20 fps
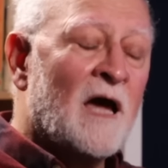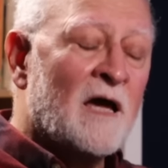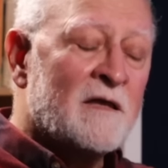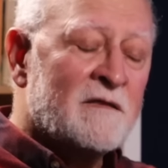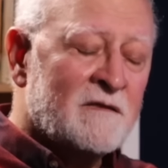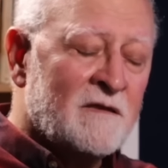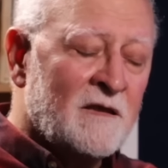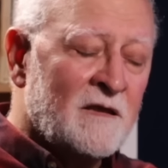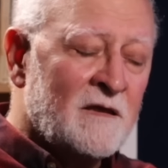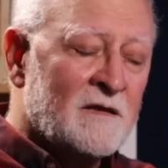
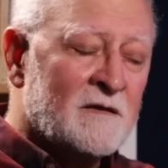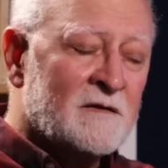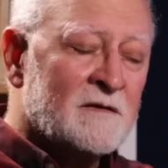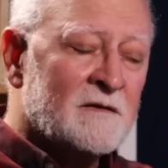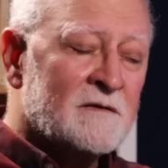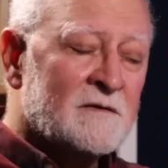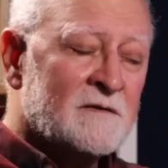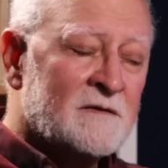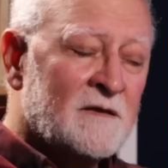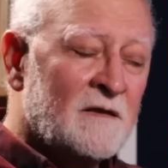I
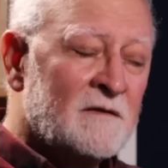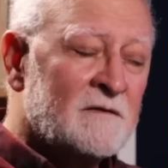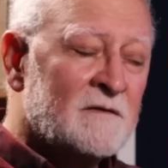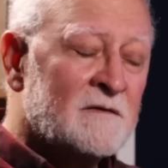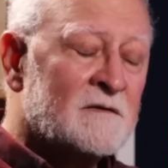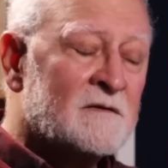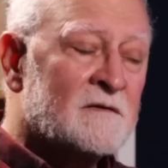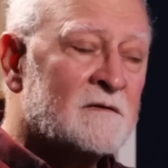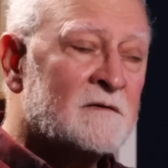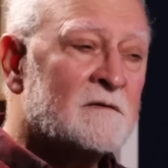think
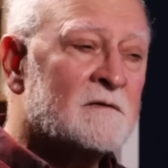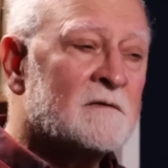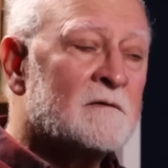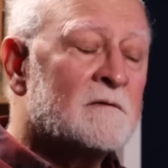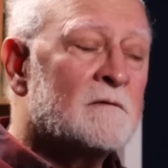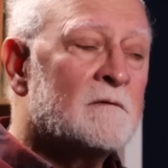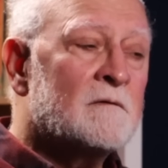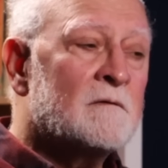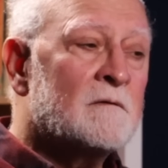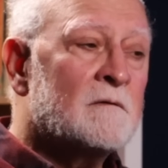since
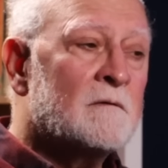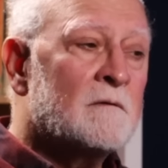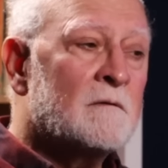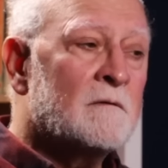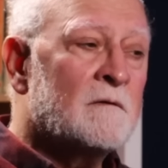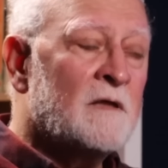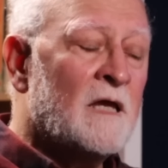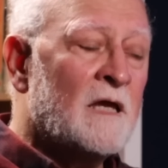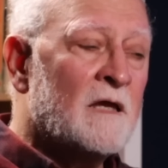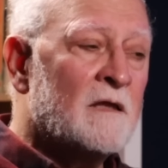
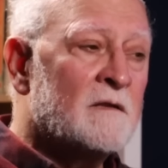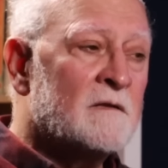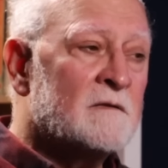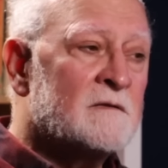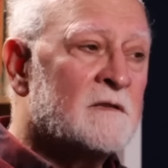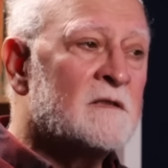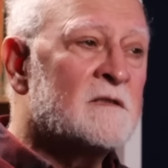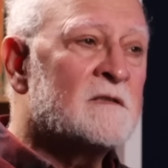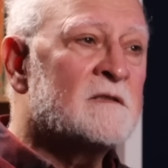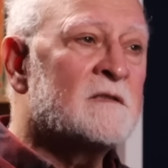
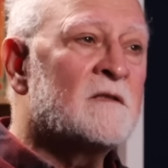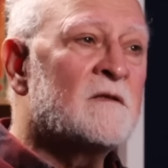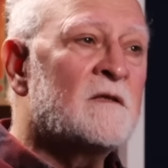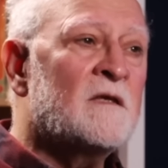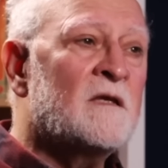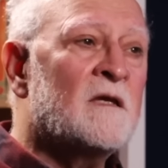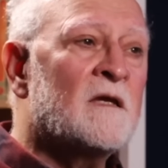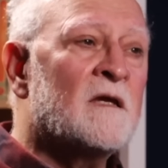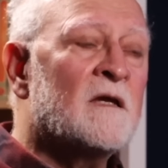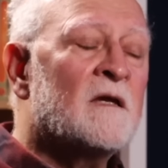
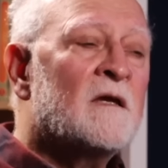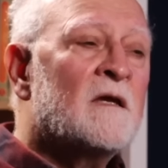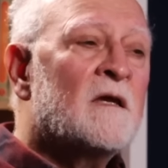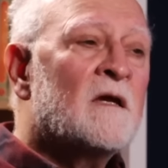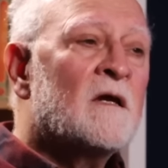the